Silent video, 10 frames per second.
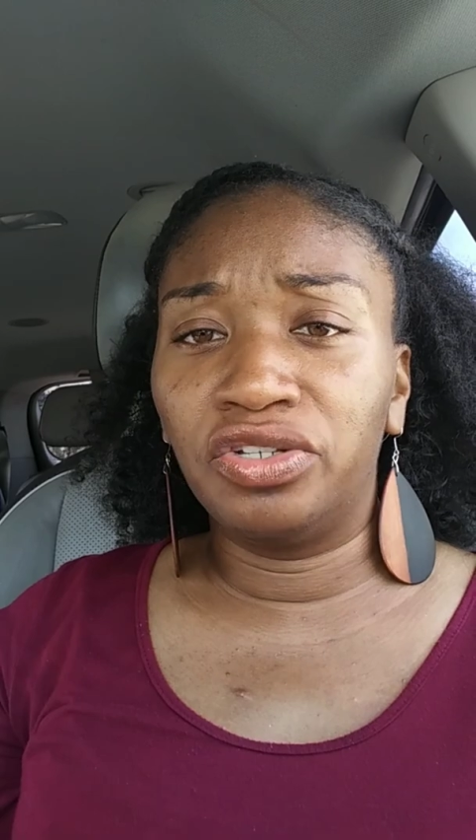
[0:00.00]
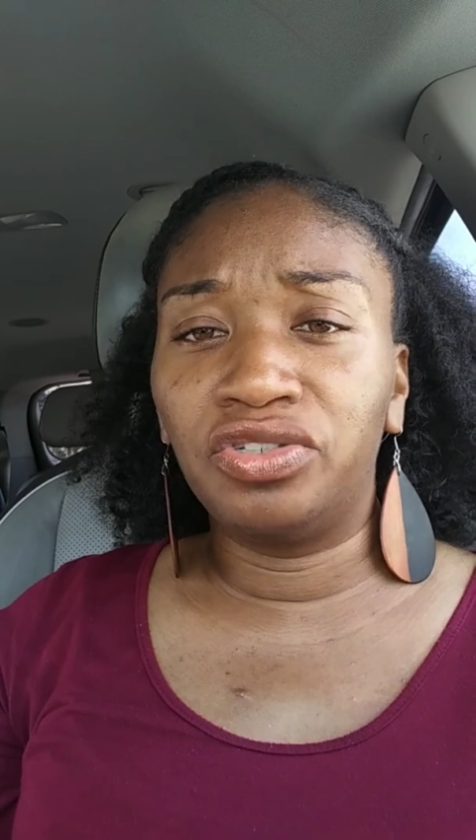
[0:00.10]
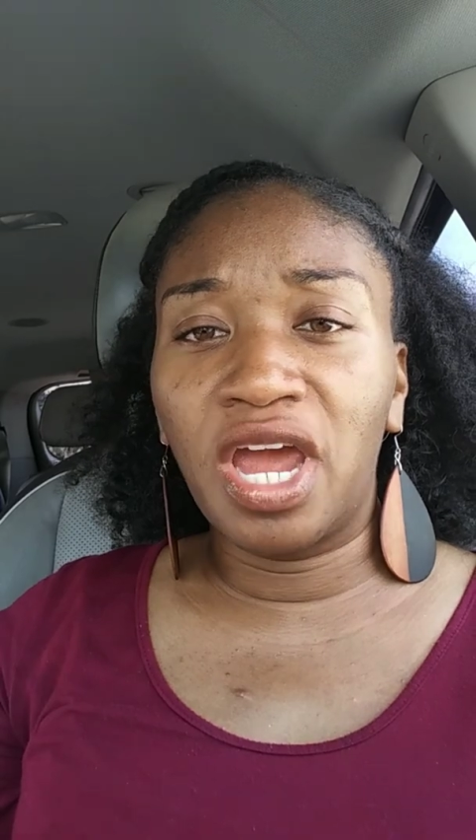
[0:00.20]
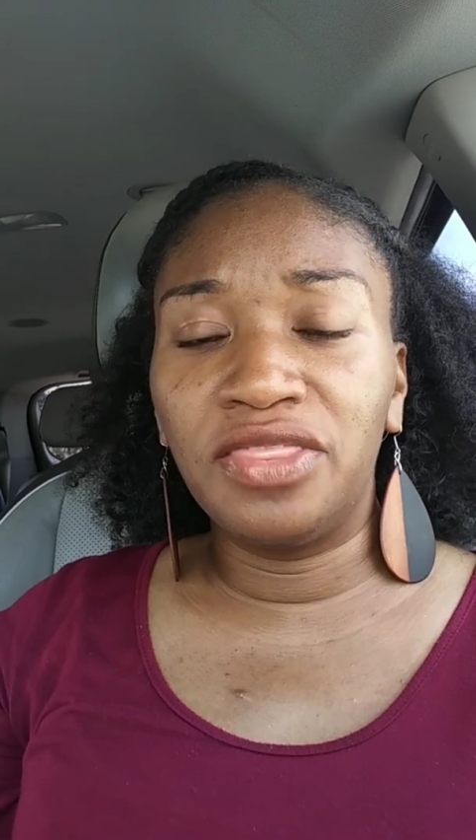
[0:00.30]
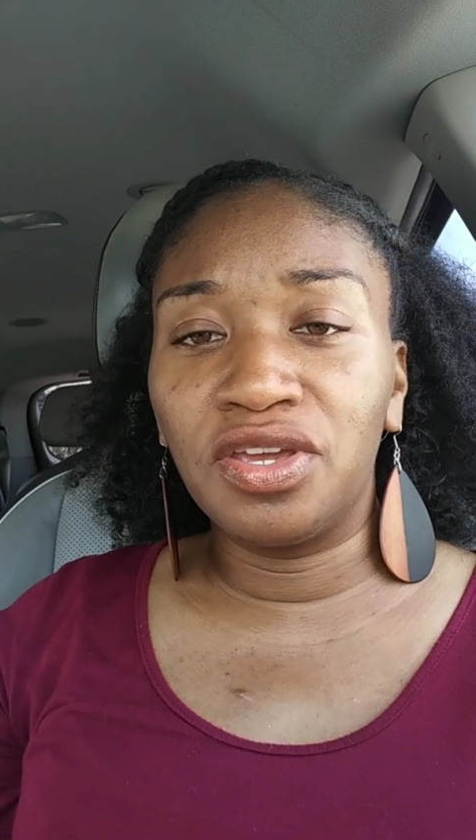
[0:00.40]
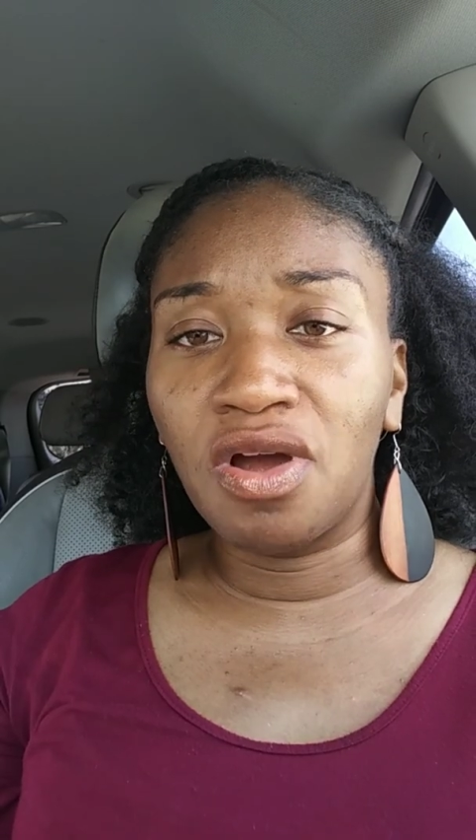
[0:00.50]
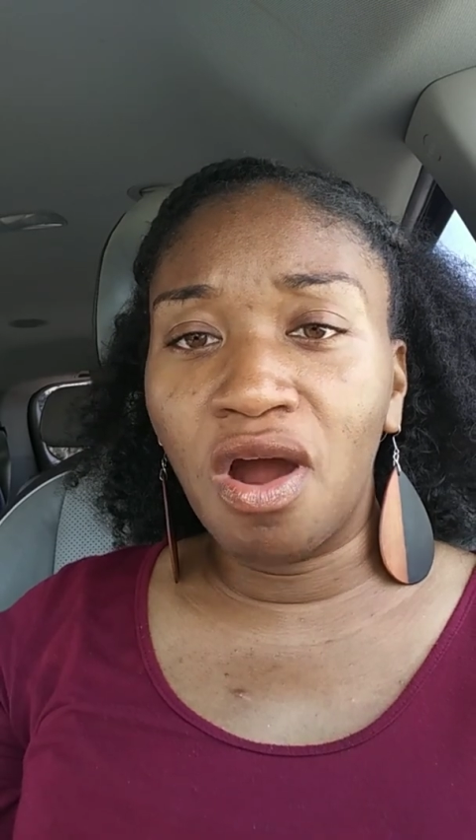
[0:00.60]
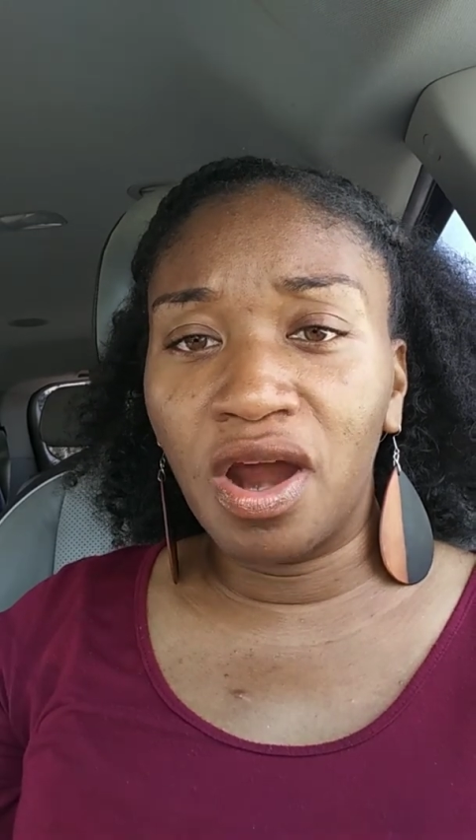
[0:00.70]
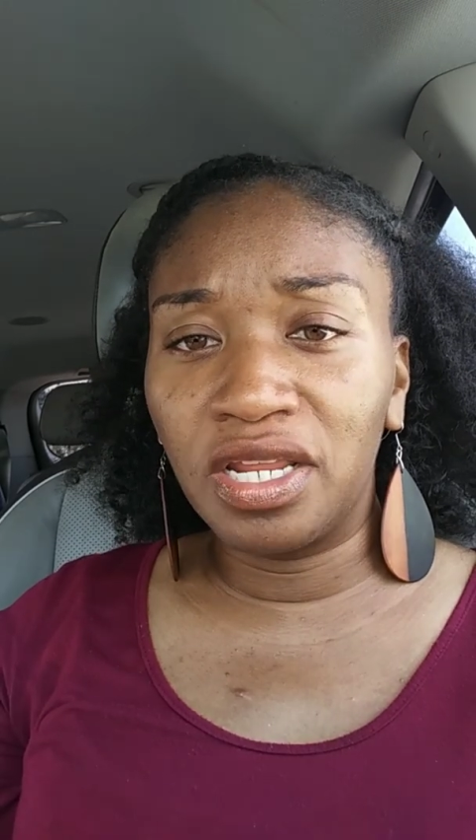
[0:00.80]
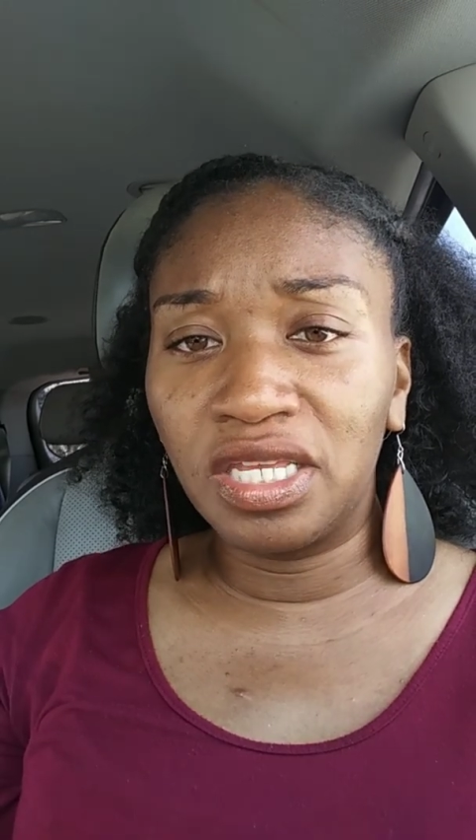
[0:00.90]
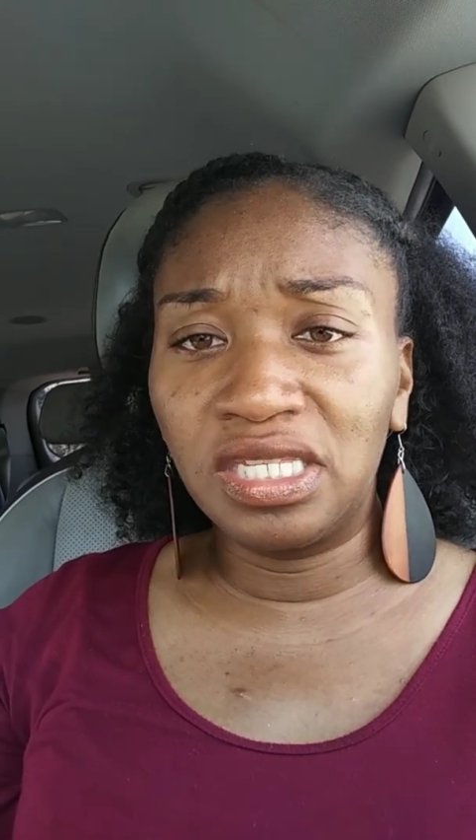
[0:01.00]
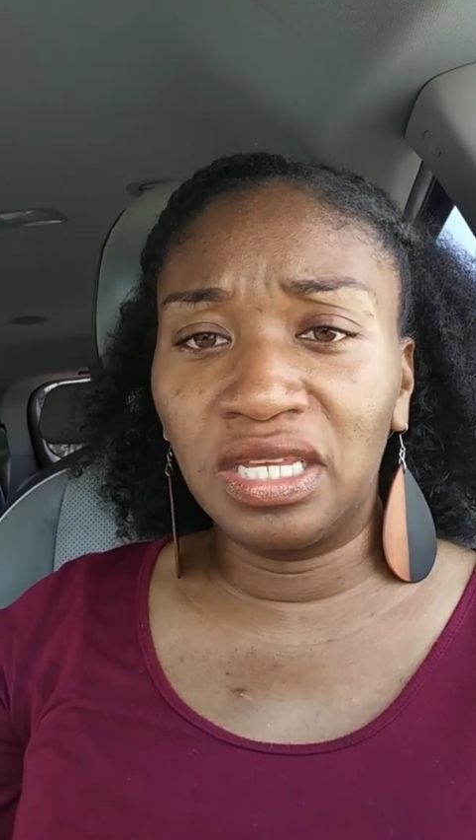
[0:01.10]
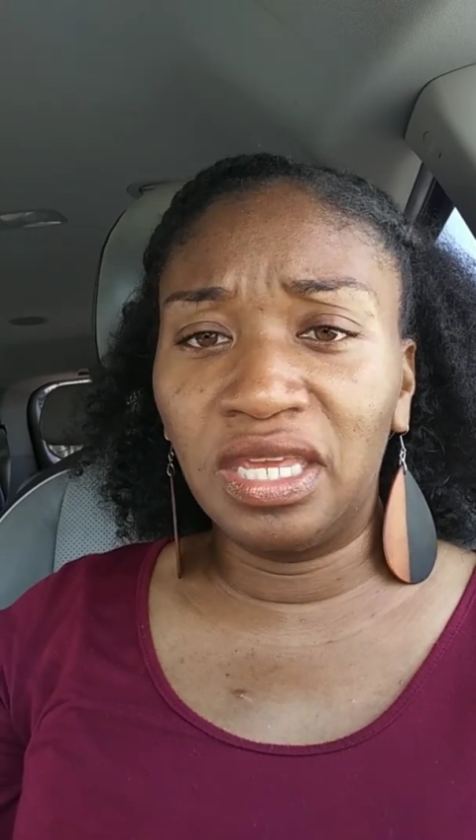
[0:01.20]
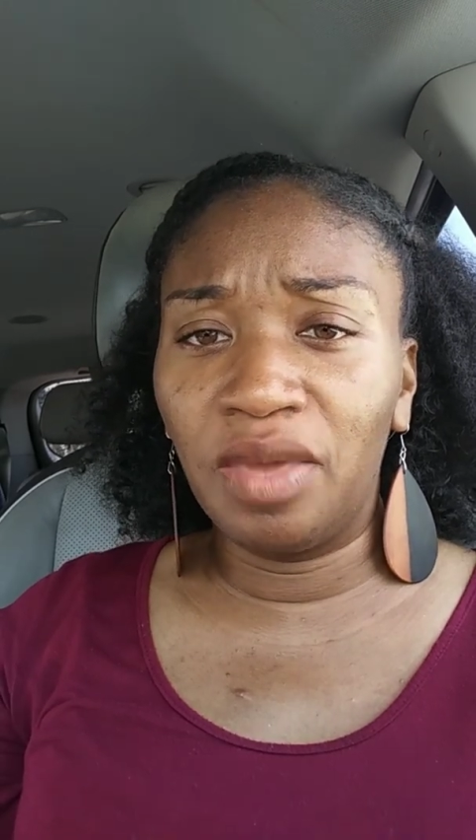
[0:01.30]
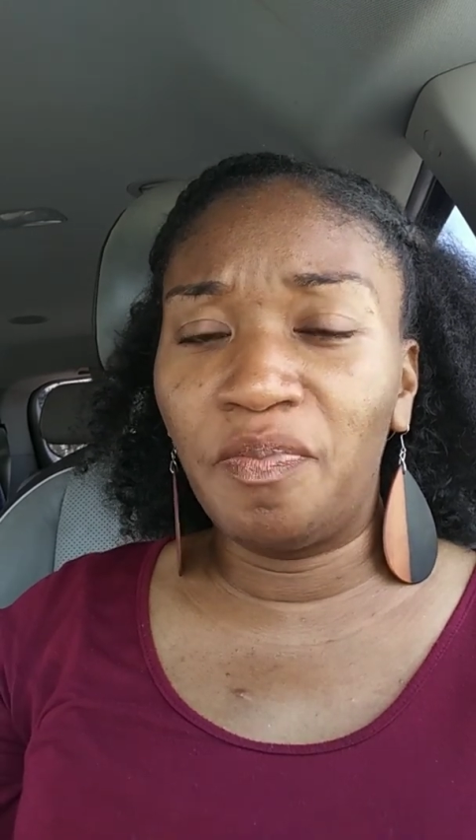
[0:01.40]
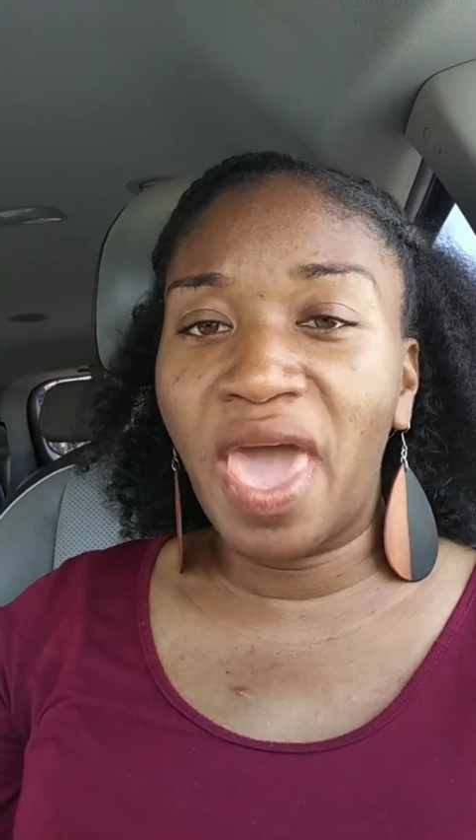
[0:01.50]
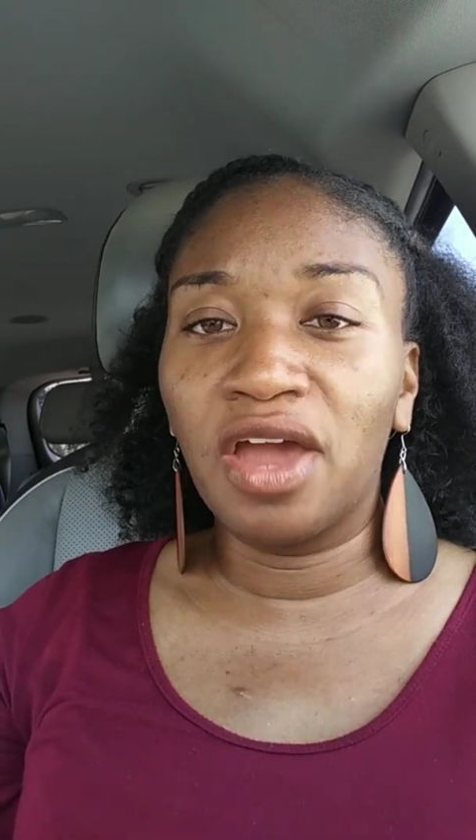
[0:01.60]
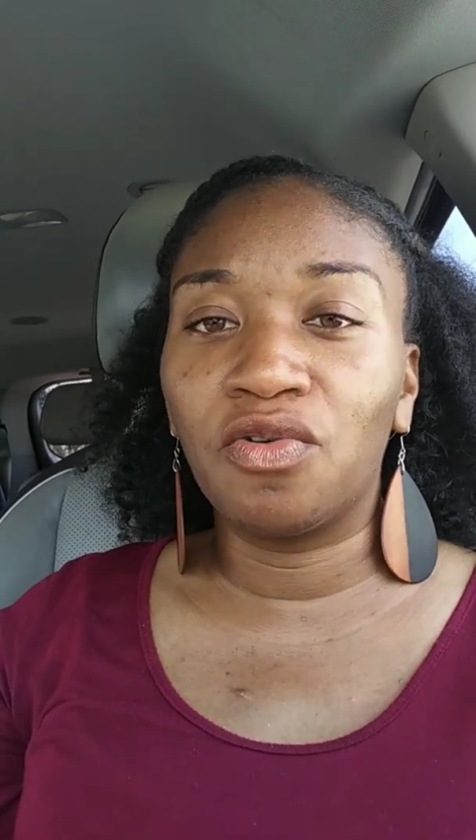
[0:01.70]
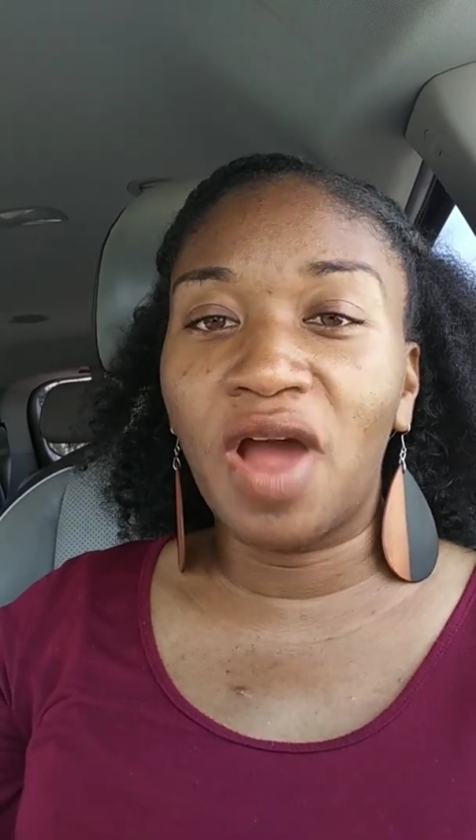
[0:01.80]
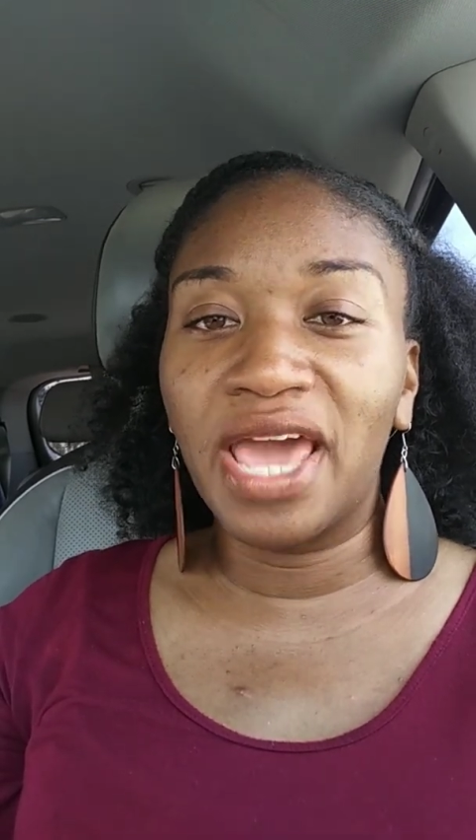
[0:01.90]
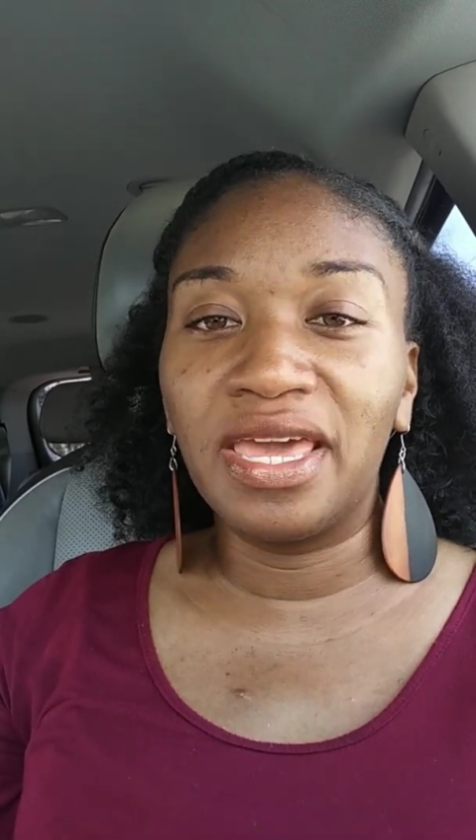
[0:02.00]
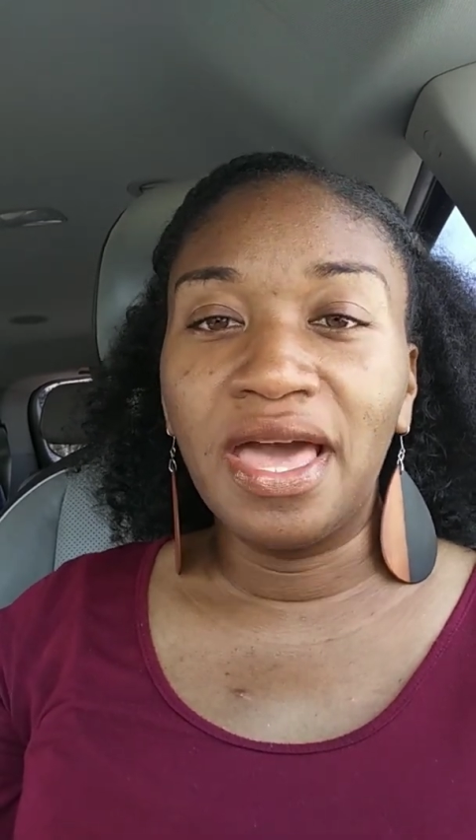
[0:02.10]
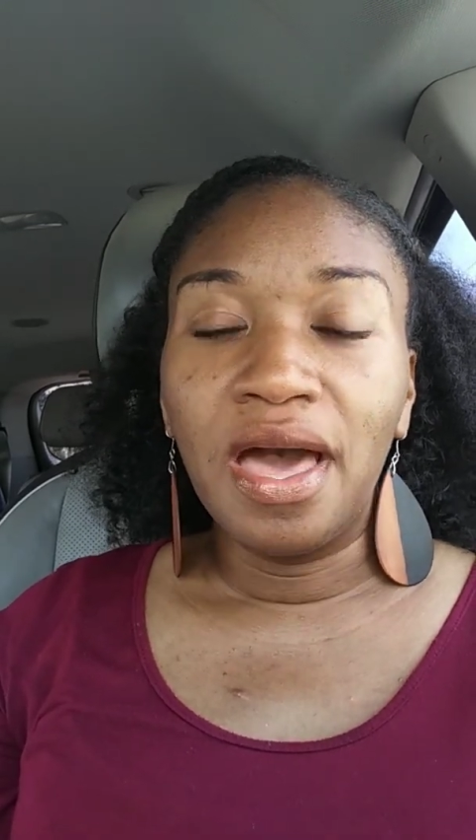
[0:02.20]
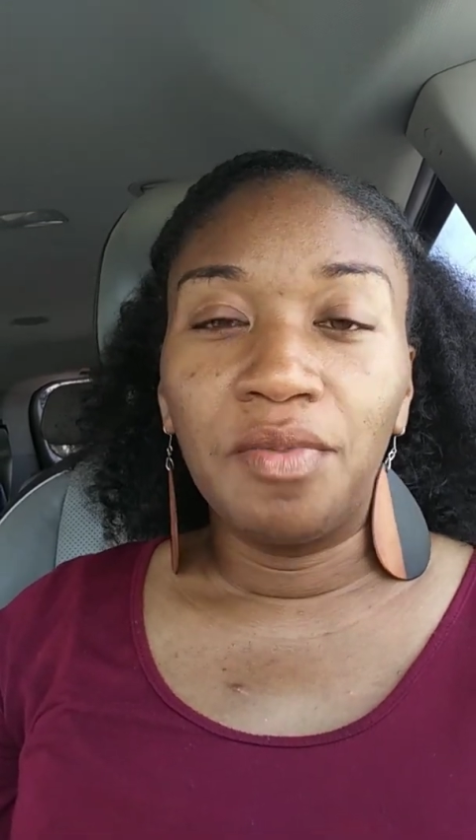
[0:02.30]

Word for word: they're trying their hardest to get back right,